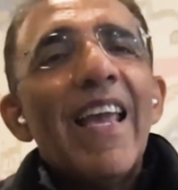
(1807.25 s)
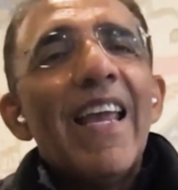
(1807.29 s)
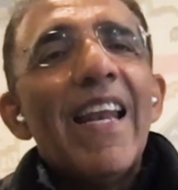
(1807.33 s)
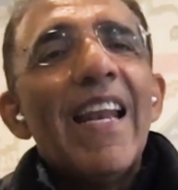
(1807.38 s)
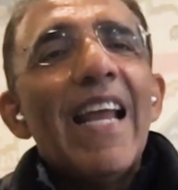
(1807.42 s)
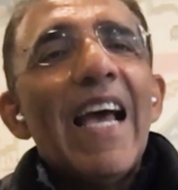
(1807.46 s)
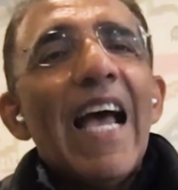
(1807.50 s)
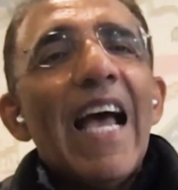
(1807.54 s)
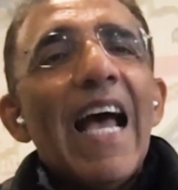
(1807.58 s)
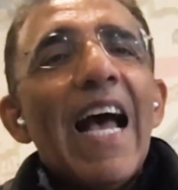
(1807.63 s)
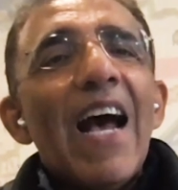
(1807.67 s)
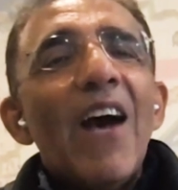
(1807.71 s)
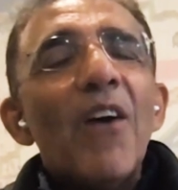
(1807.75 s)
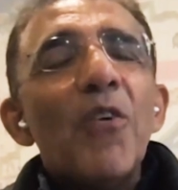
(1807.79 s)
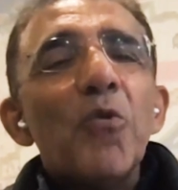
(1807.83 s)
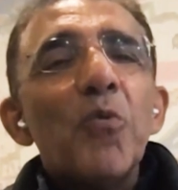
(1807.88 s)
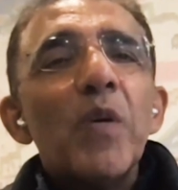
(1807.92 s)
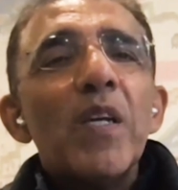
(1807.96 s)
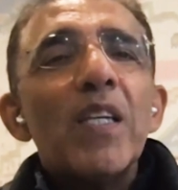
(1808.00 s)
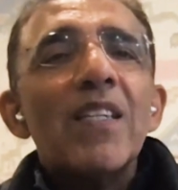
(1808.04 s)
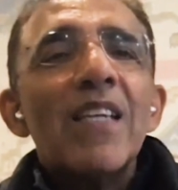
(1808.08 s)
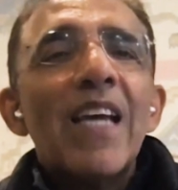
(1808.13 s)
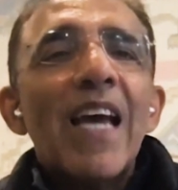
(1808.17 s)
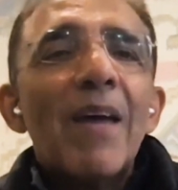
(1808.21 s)
And how do
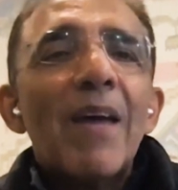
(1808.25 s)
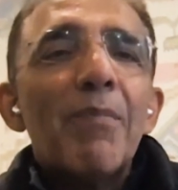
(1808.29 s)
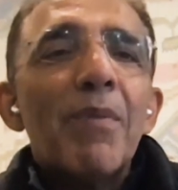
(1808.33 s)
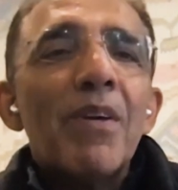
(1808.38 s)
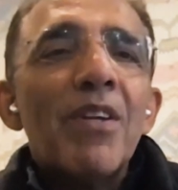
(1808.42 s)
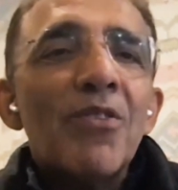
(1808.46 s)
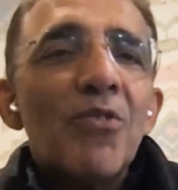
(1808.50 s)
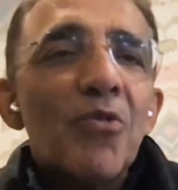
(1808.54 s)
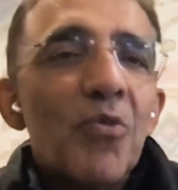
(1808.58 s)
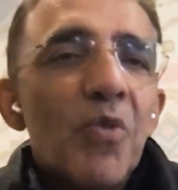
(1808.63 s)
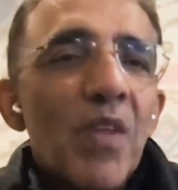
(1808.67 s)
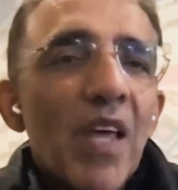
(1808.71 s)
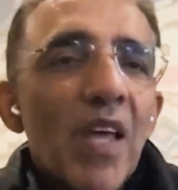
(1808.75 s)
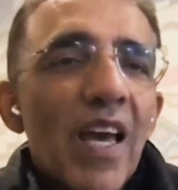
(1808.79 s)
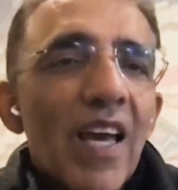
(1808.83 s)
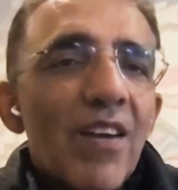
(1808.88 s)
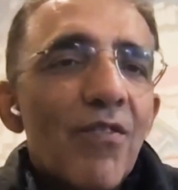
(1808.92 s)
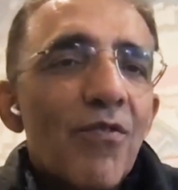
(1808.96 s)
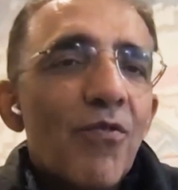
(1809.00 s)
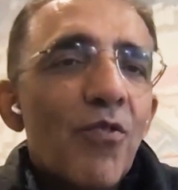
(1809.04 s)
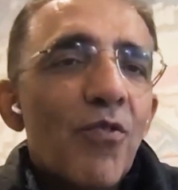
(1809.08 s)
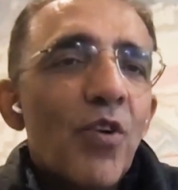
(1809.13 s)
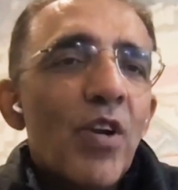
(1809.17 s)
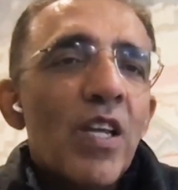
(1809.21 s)
we tap into that
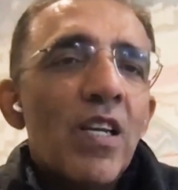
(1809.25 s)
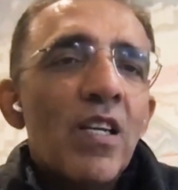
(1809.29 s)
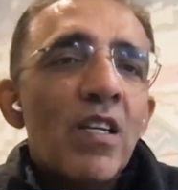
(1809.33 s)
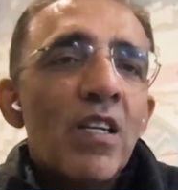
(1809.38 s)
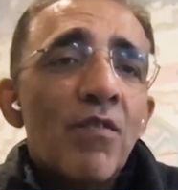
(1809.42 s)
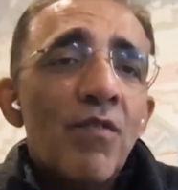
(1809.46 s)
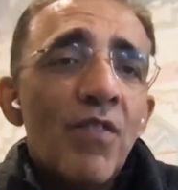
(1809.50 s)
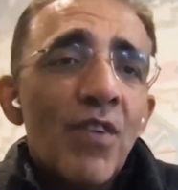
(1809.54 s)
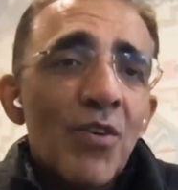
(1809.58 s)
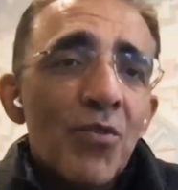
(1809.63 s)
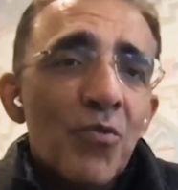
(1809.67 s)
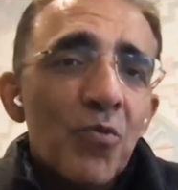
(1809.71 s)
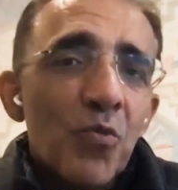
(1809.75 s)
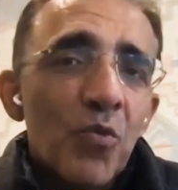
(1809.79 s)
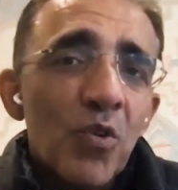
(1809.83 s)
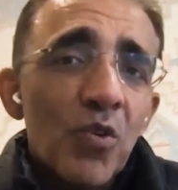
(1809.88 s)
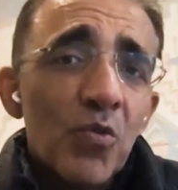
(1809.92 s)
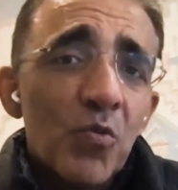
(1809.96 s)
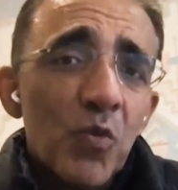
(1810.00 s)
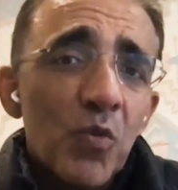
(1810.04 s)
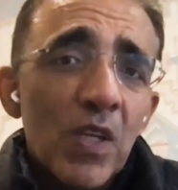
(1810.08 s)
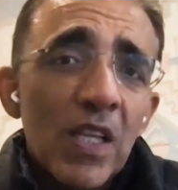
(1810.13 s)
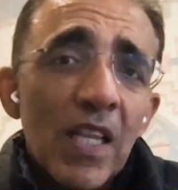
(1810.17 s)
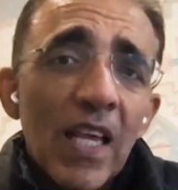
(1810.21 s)
for
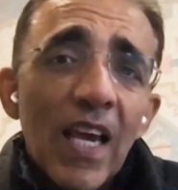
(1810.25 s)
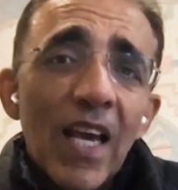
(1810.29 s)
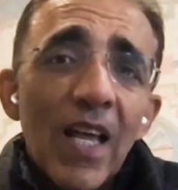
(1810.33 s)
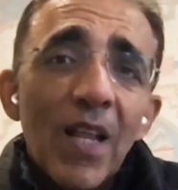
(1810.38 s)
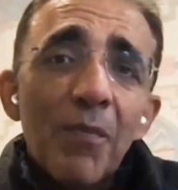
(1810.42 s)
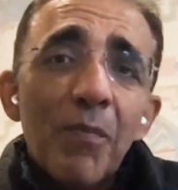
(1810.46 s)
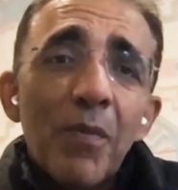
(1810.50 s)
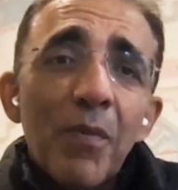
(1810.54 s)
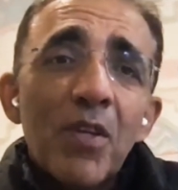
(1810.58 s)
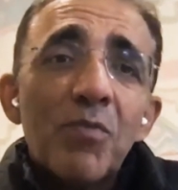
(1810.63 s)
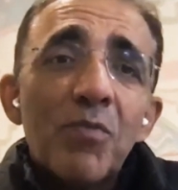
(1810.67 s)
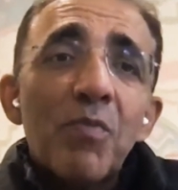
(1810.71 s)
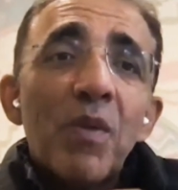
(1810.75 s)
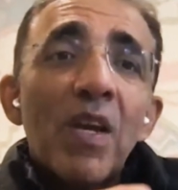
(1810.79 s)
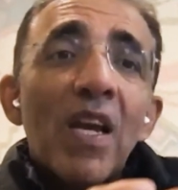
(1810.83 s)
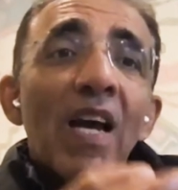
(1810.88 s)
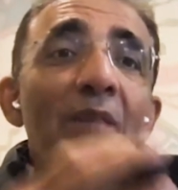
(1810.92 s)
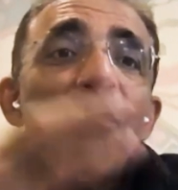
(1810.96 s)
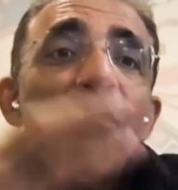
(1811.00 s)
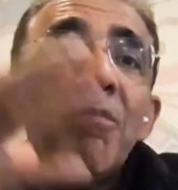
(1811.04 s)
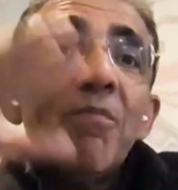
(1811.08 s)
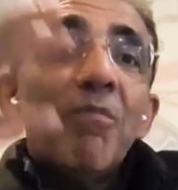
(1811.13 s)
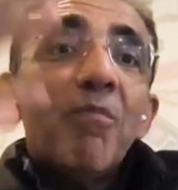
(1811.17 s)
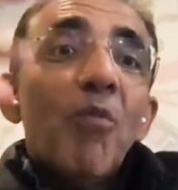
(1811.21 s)
individuals will help us
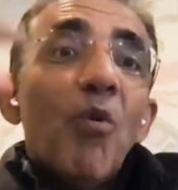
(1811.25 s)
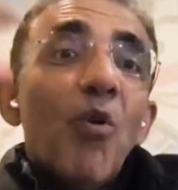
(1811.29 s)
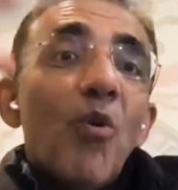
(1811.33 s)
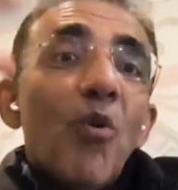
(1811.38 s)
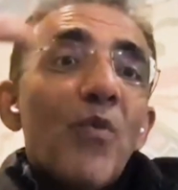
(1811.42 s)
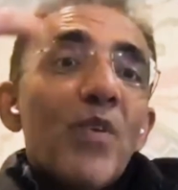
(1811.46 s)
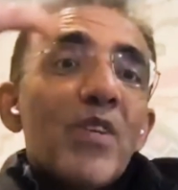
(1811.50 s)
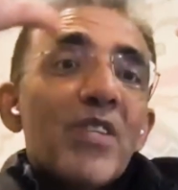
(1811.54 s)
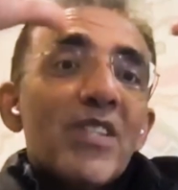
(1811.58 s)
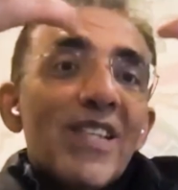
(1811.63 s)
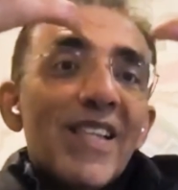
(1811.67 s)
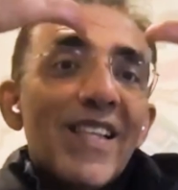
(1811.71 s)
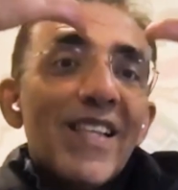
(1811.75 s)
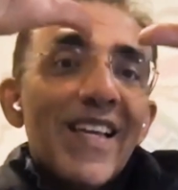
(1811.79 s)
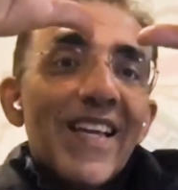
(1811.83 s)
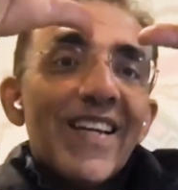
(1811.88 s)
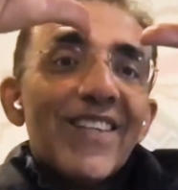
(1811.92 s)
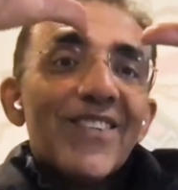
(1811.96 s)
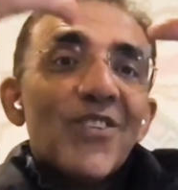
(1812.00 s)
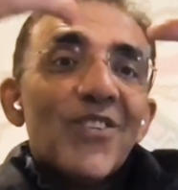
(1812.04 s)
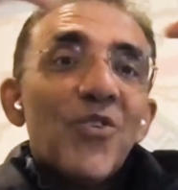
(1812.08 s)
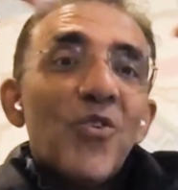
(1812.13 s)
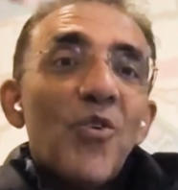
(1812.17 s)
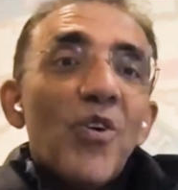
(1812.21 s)
become more resilient
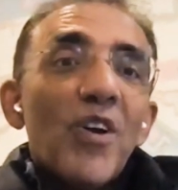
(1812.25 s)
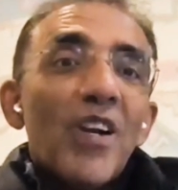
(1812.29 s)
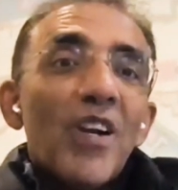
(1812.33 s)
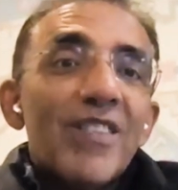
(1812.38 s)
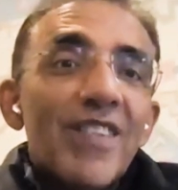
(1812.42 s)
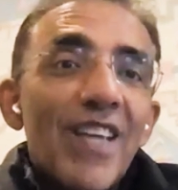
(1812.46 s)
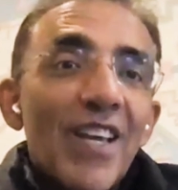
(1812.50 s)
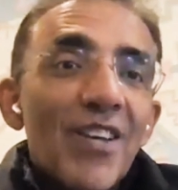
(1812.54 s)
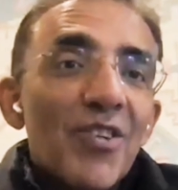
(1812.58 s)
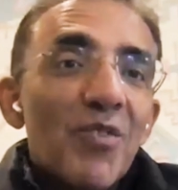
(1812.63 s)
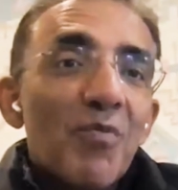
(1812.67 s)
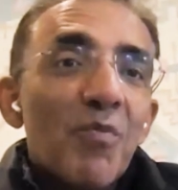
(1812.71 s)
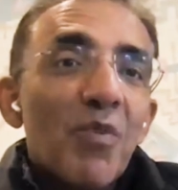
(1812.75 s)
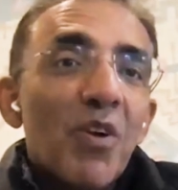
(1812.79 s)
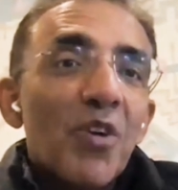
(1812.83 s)
as an organization,